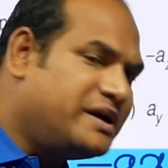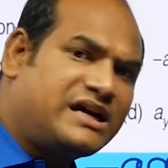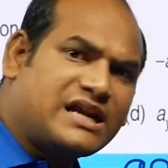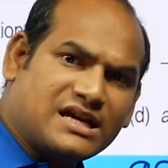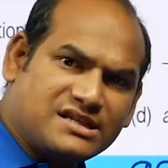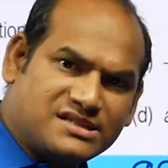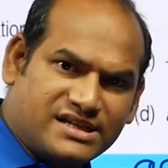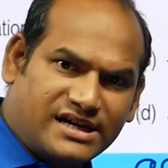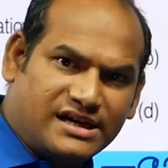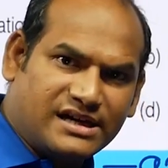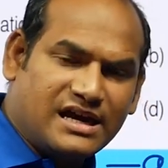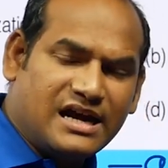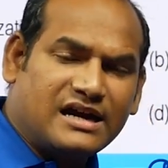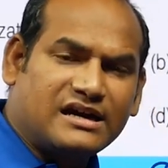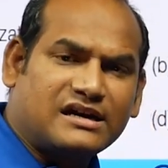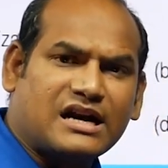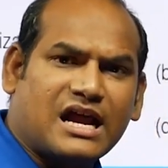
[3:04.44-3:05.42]
beta z
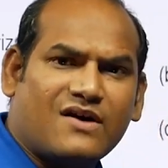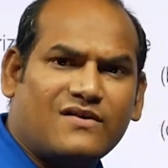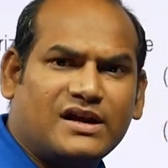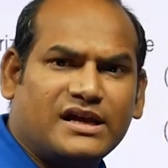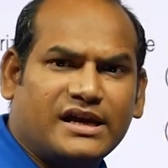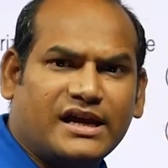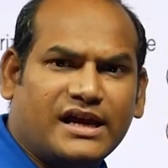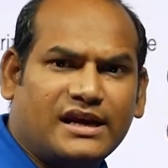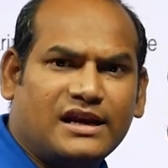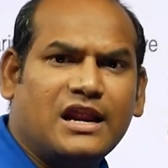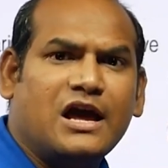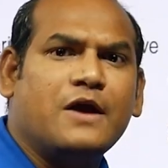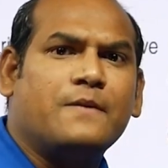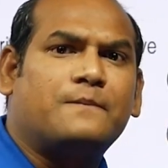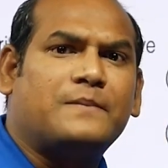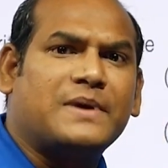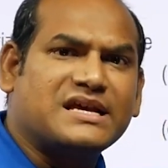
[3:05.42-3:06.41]
traveling in
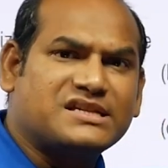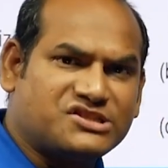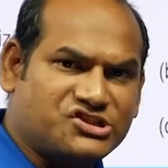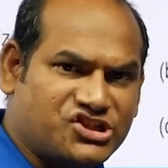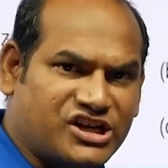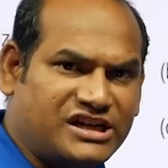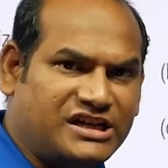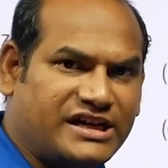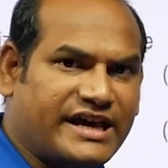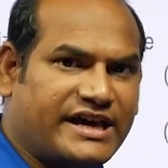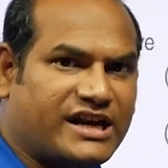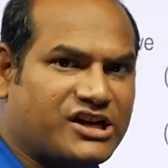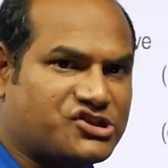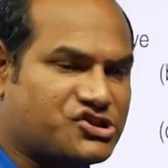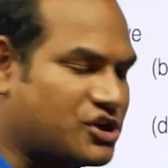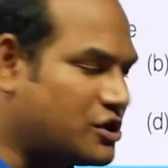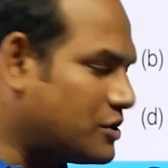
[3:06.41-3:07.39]
plus z
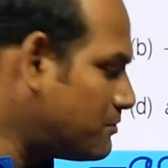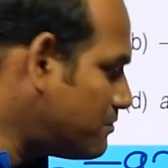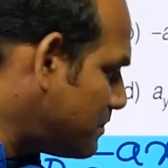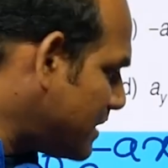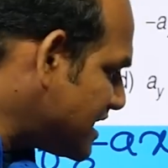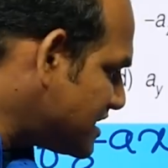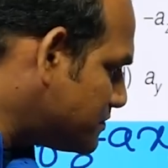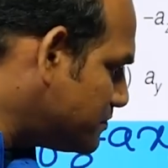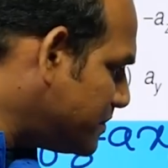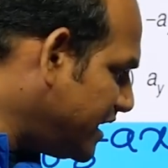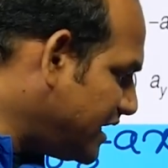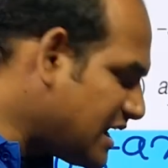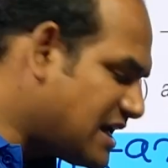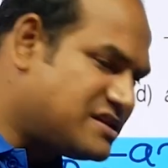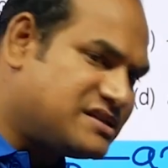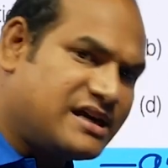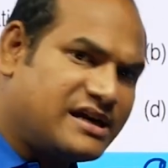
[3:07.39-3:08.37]
direction plus
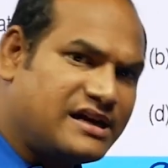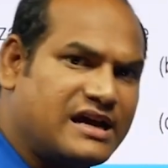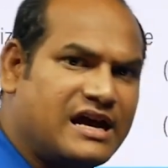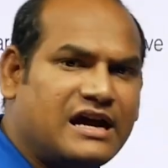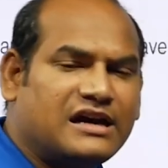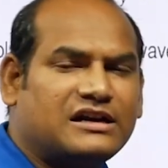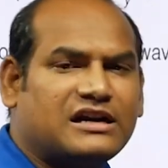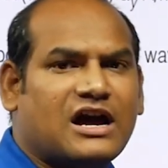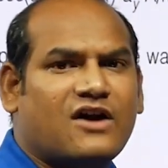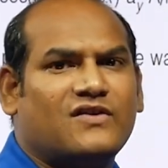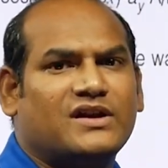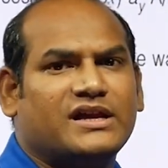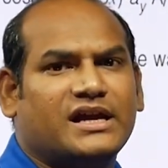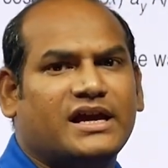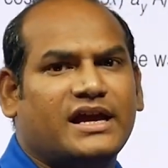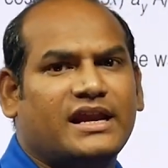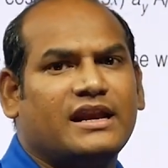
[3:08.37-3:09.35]
beta z
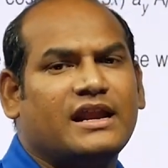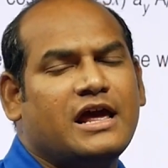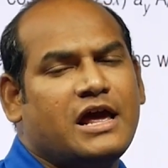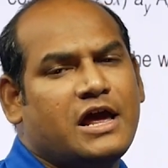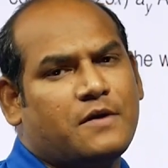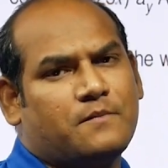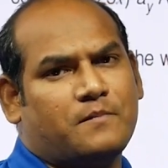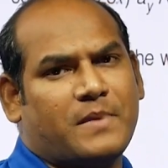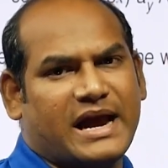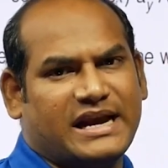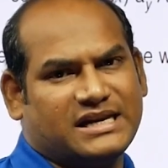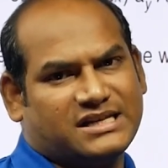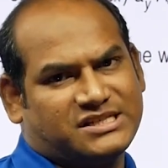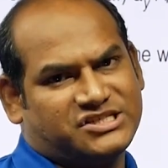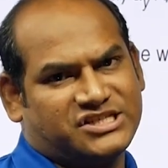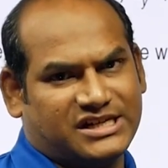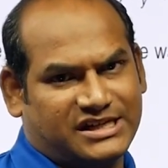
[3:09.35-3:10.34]
traveling in
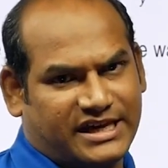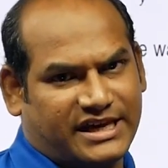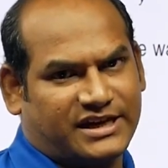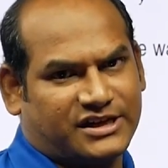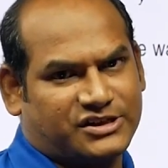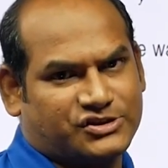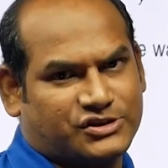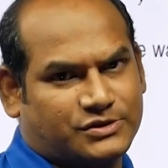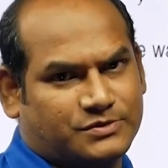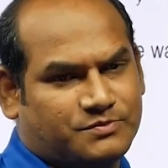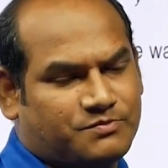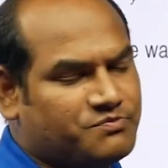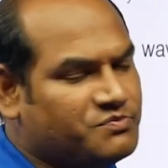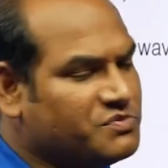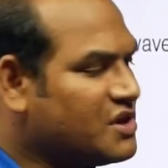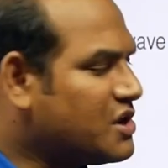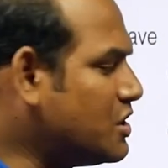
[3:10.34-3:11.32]
minus z direction
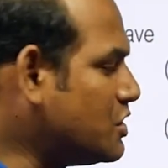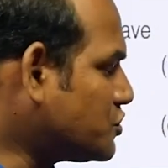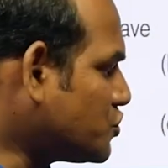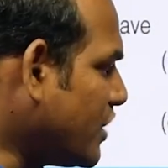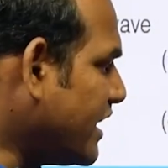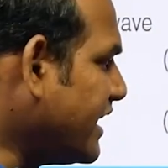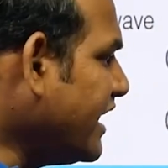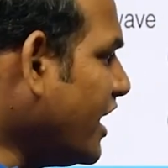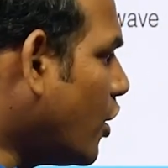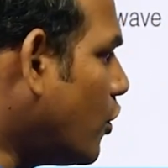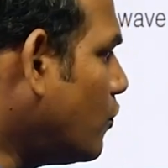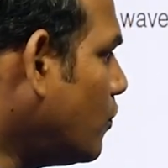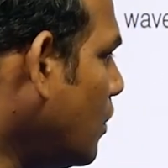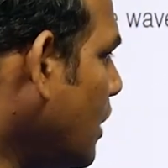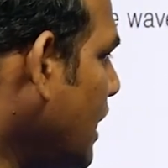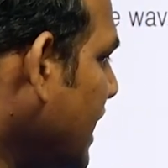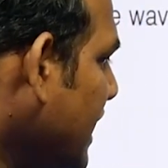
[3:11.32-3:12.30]
so anyhow
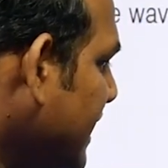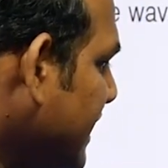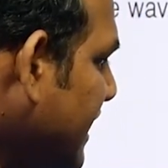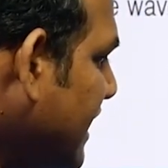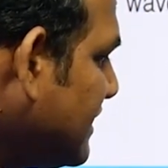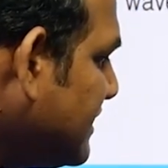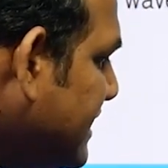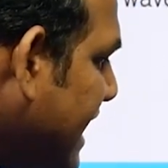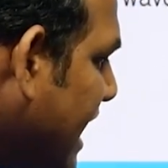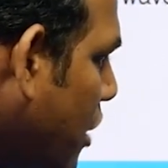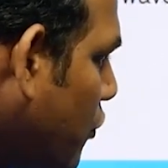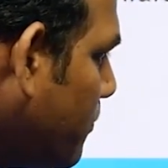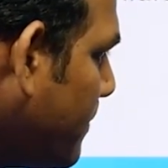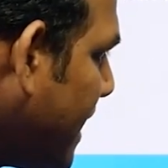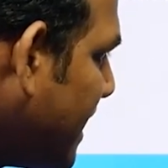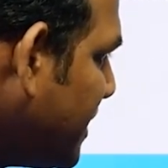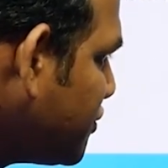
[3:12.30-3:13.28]
here they
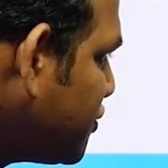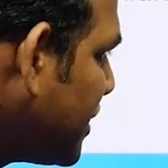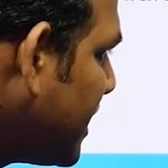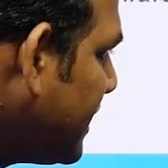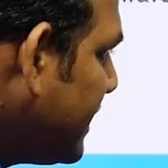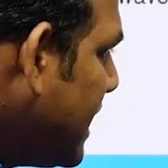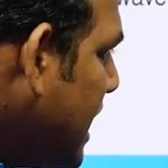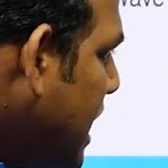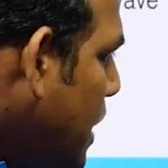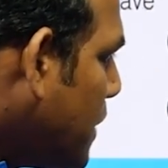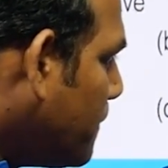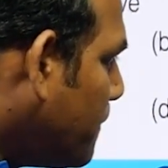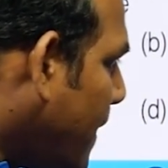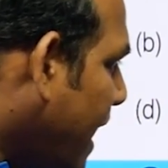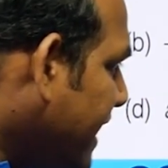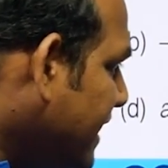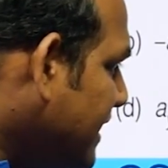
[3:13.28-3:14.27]
have mentioned
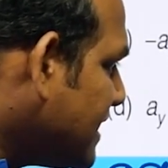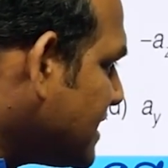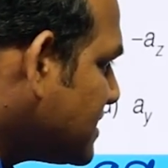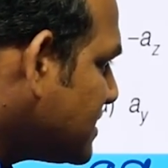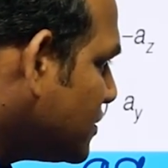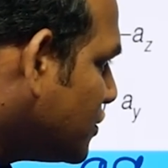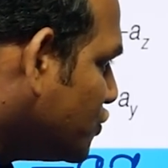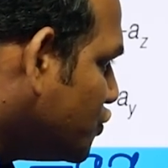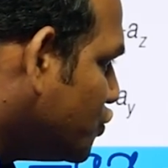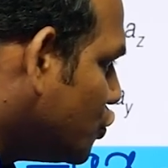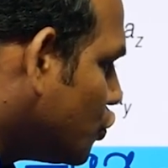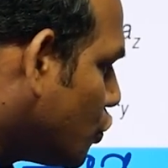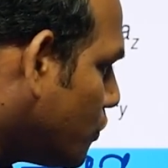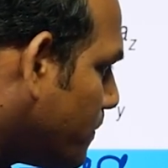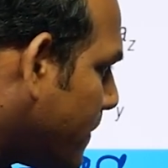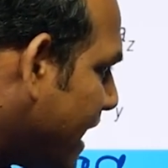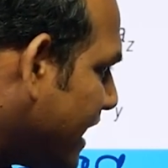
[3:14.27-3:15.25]
minus
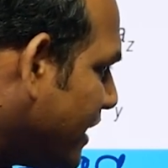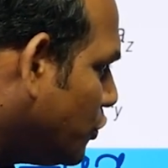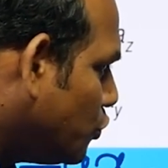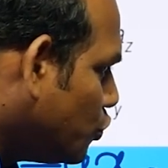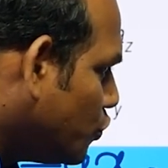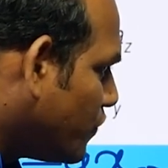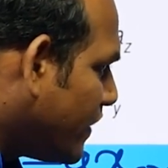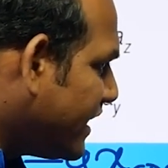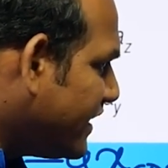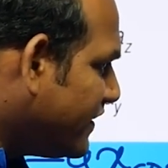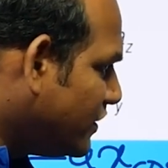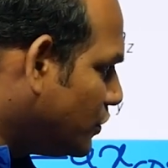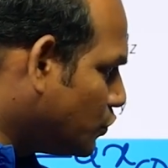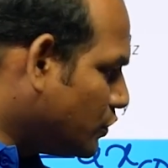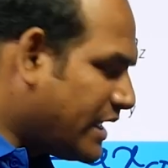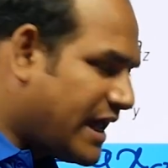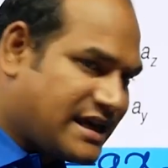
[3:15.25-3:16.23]
0.25
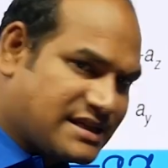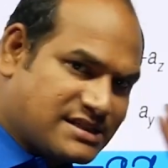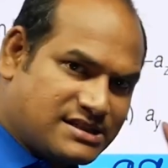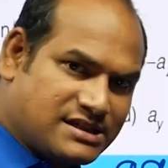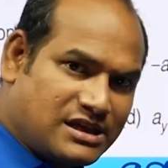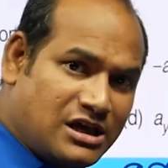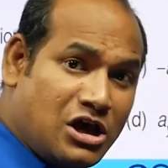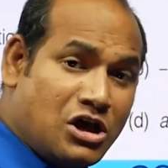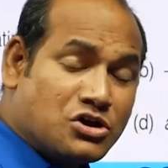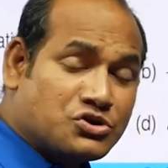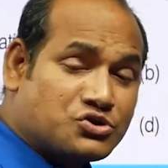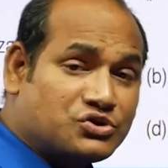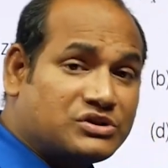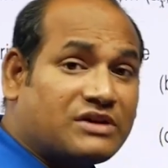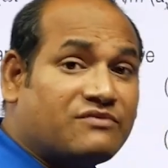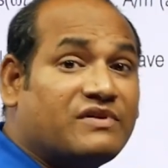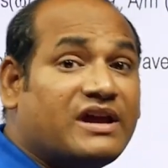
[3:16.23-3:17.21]
into x
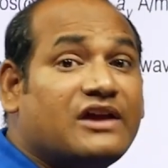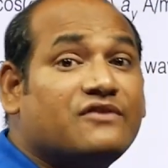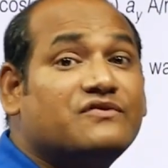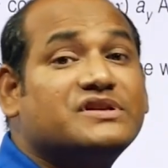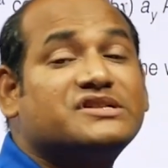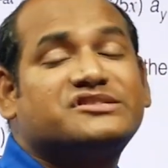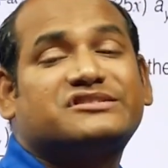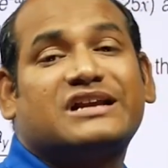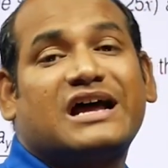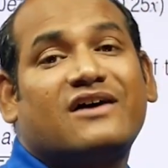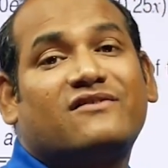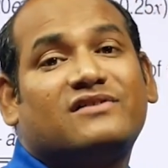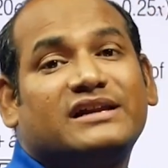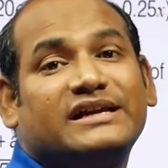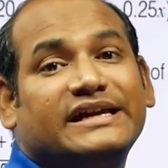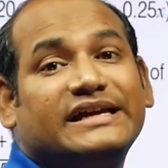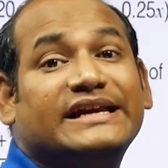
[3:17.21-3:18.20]
so the wave is
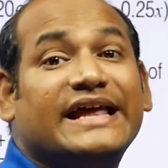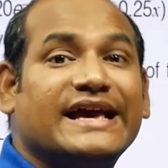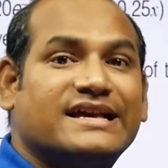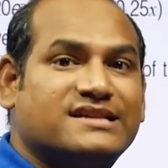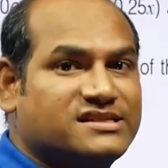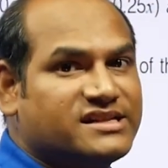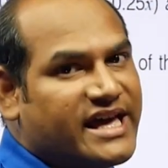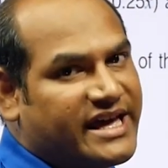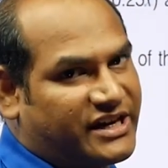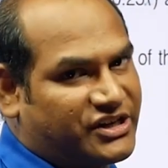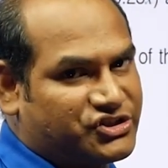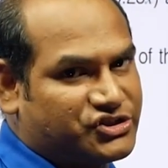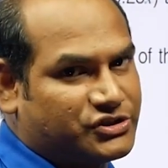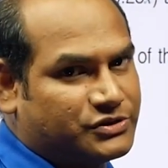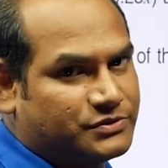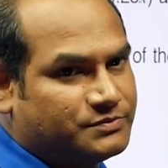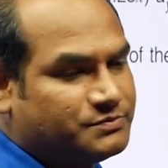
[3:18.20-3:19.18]
traveling in x
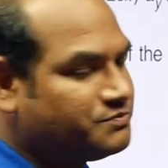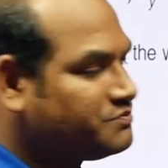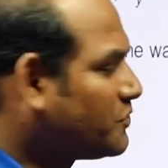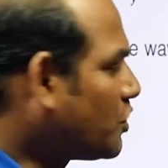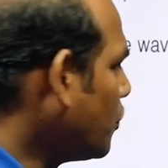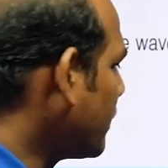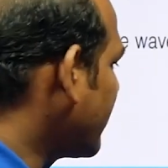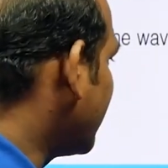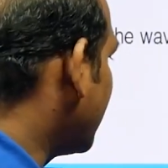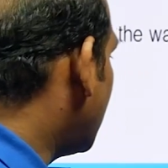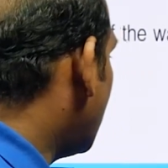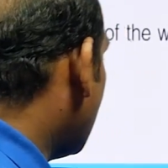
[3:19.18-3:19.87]
direction okay